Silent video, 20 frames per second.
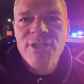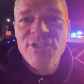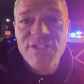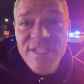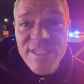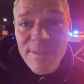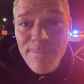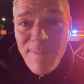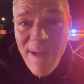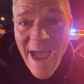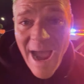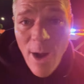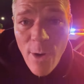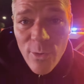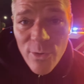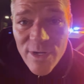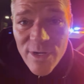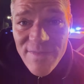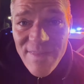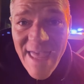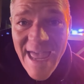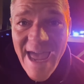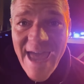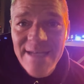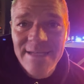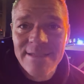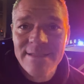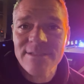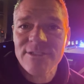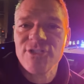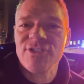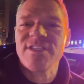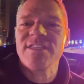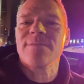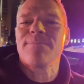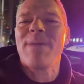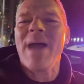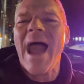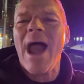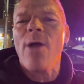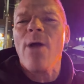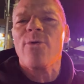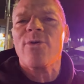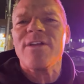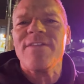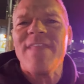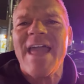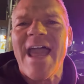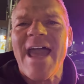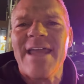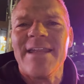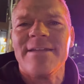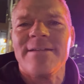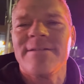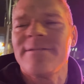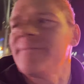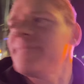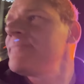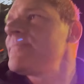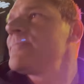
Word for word: You see the power in that? You see the power in that?